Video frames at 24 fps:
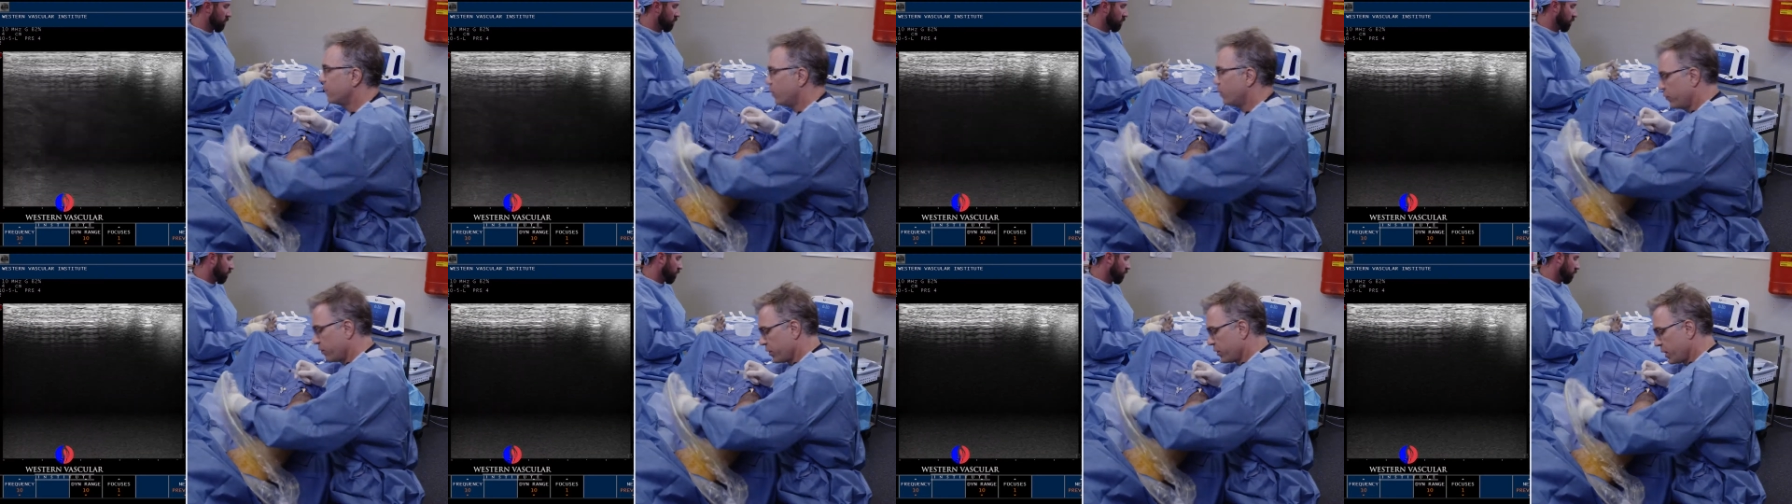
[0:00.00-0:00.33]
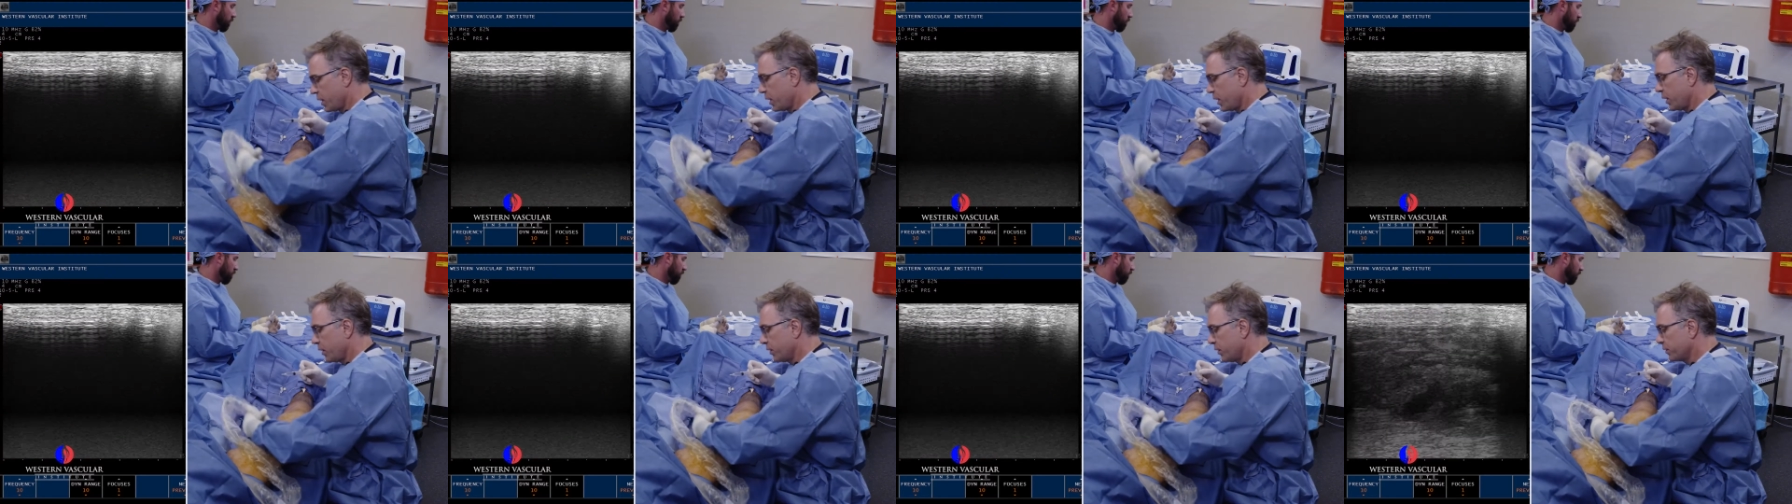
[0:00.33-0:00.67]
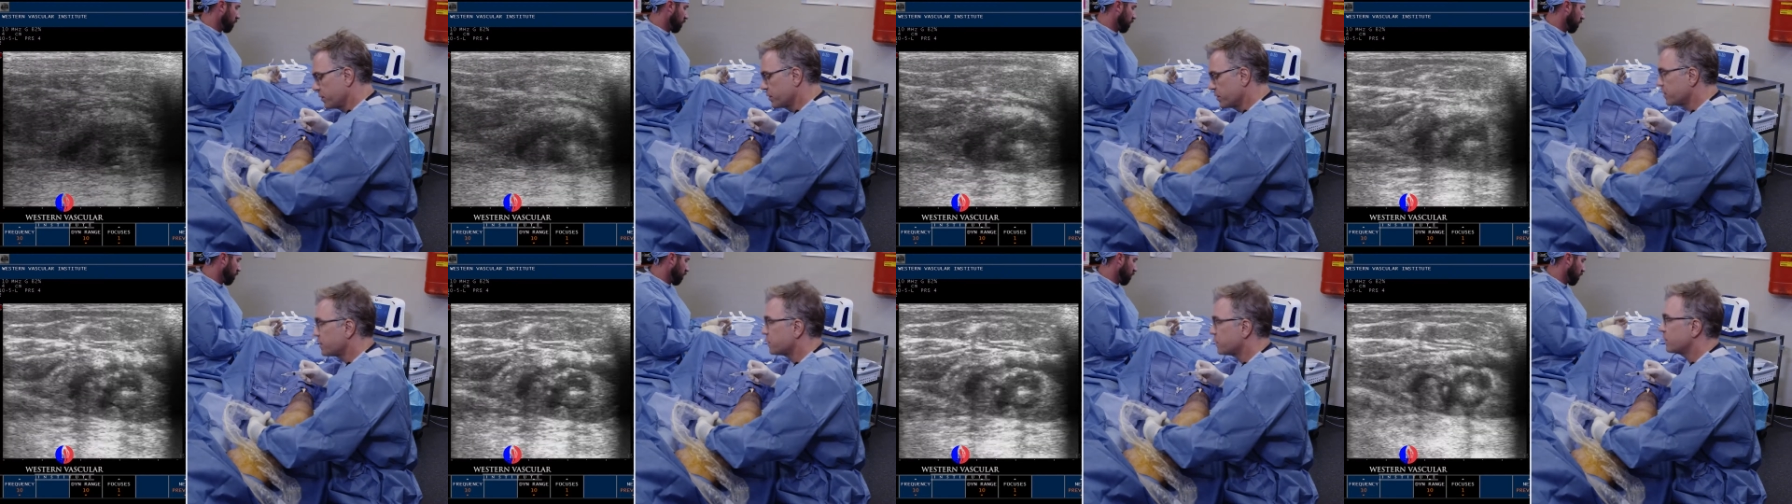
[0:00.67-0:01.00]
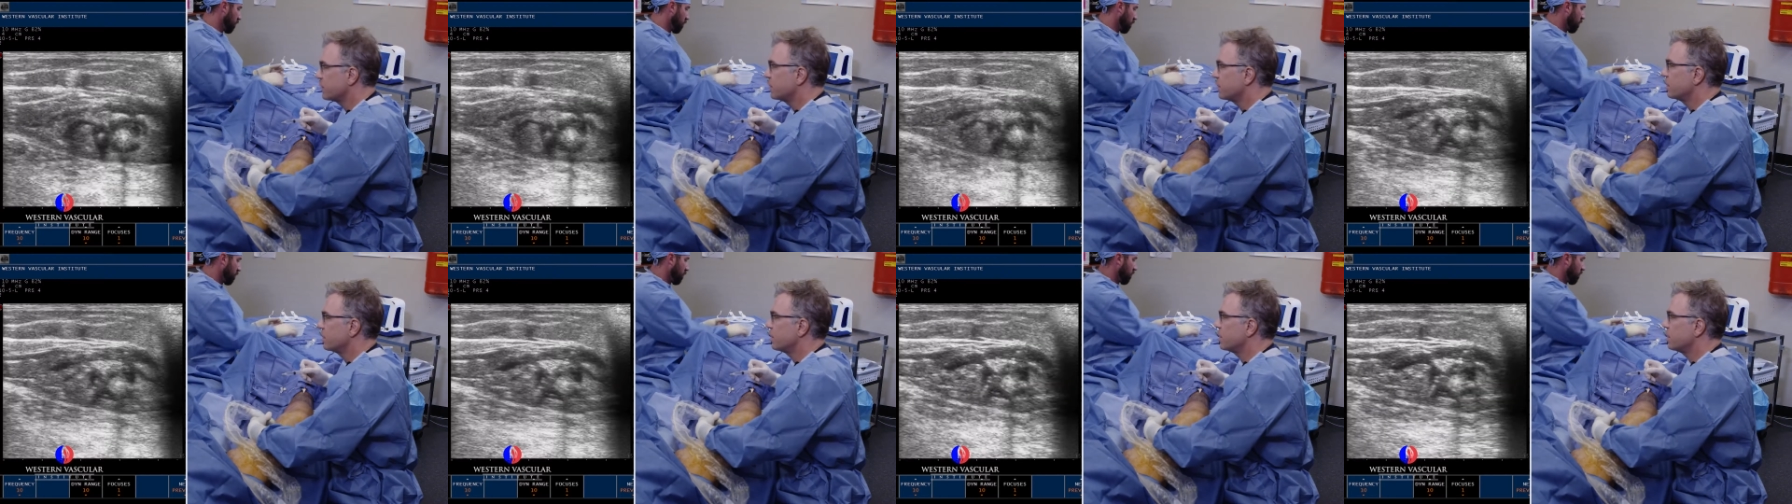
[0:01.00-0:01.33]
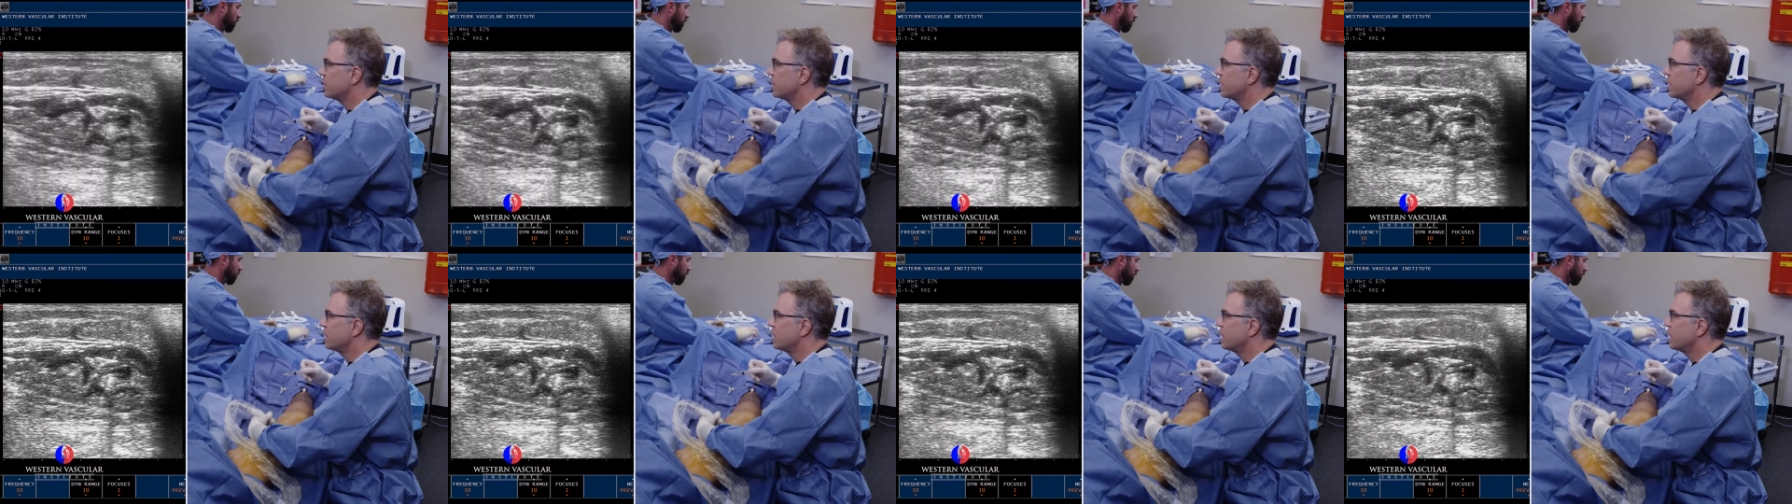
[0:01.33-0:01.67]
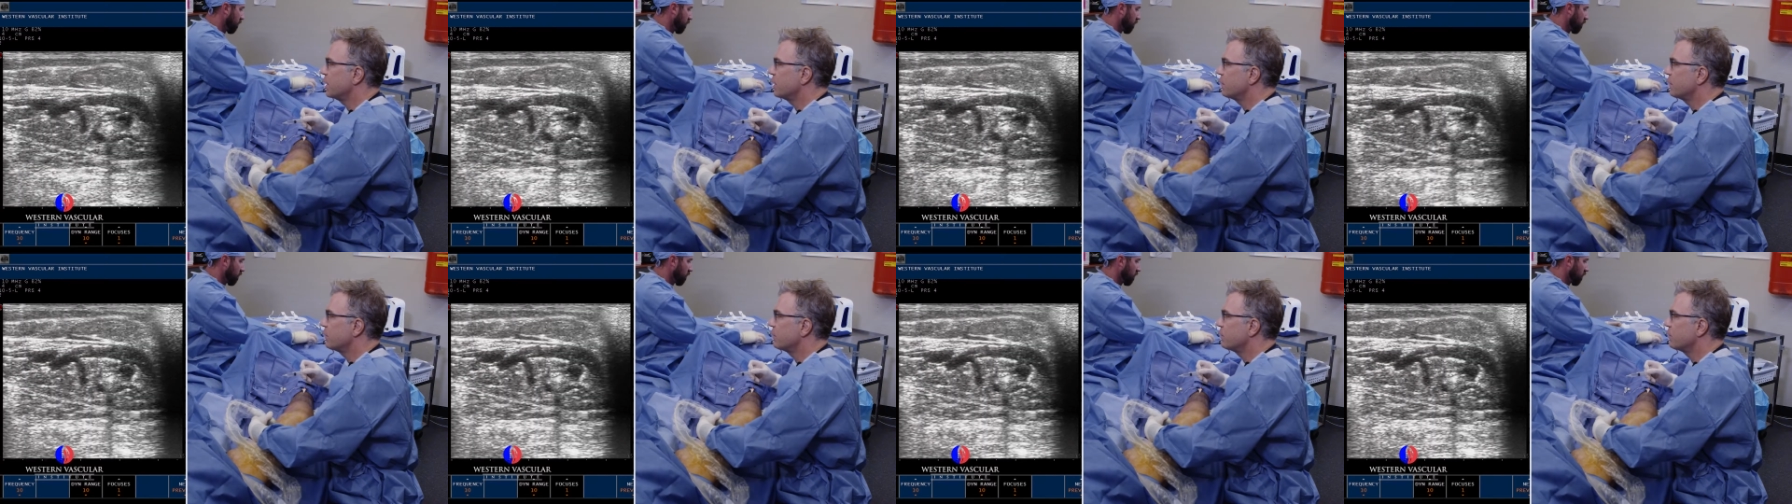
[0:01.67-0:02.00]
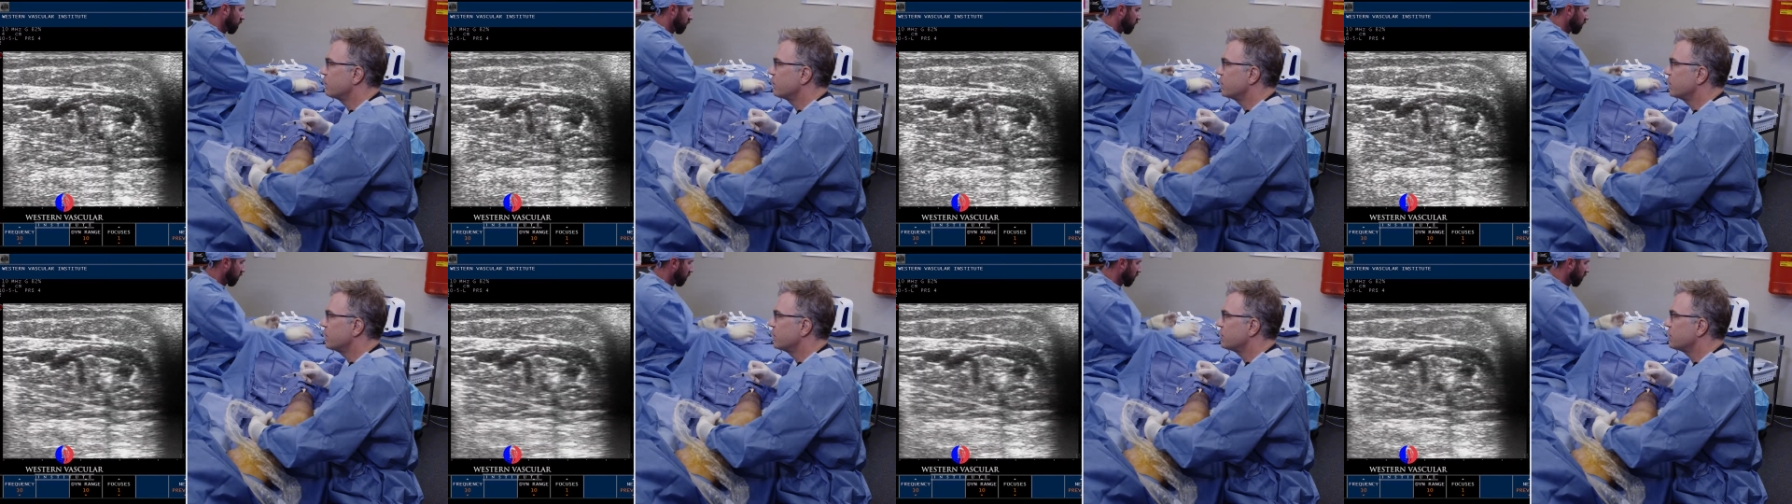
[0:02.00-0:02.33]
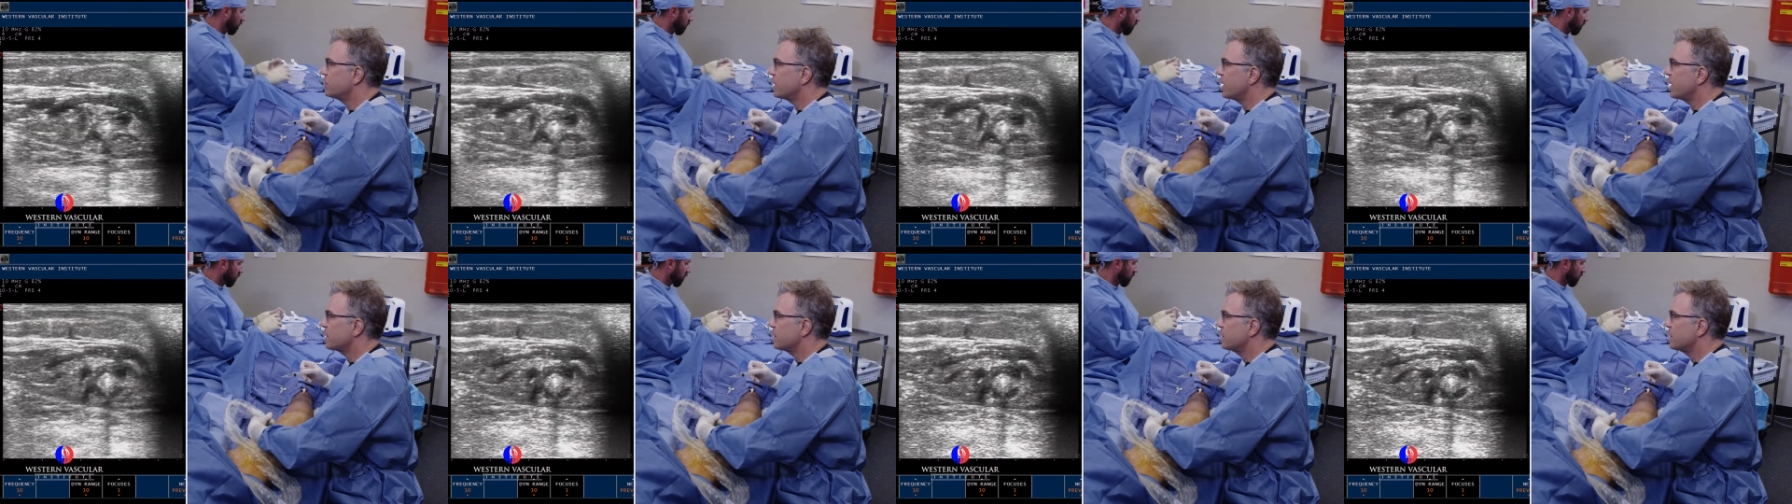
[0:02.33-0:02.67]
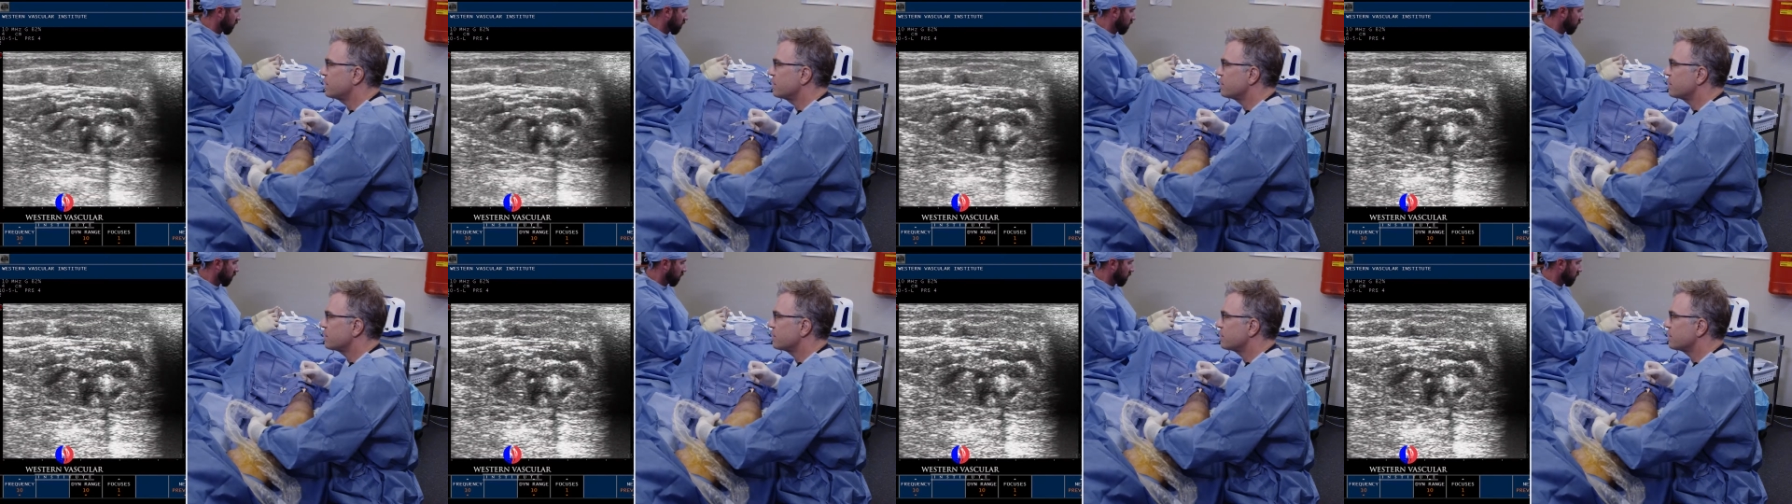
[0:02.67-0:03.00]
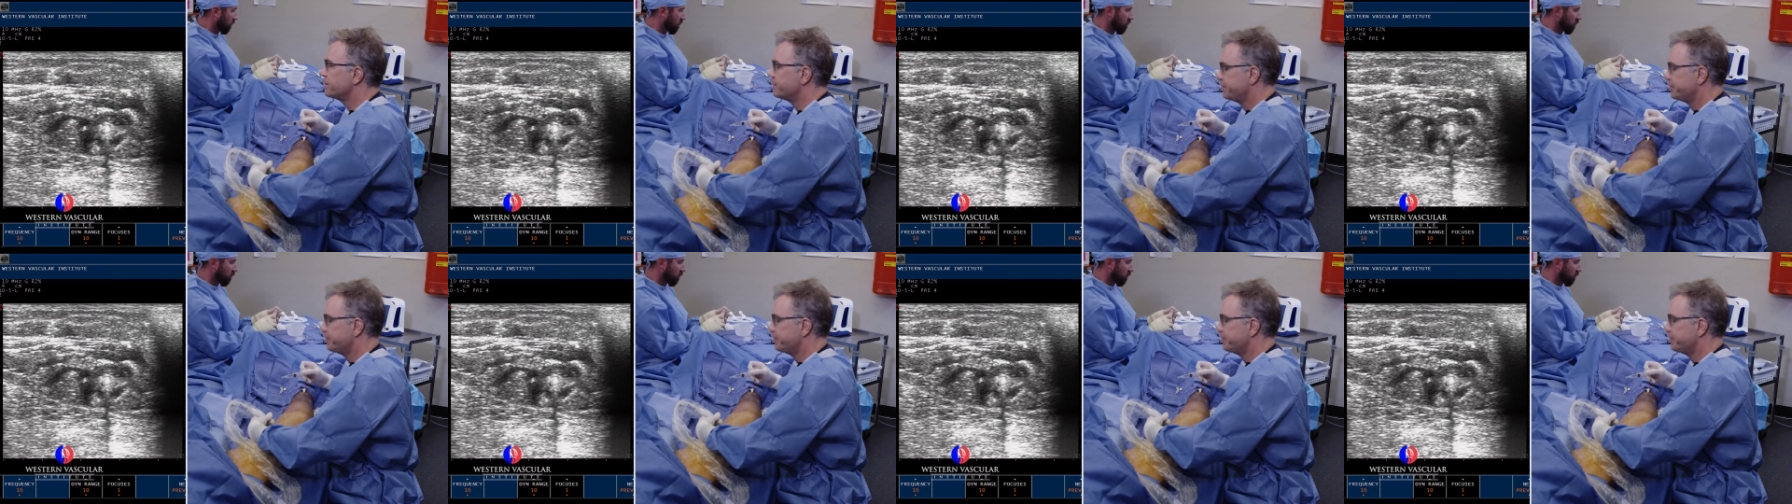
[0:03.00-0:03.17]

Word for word: over the years. And then when you check this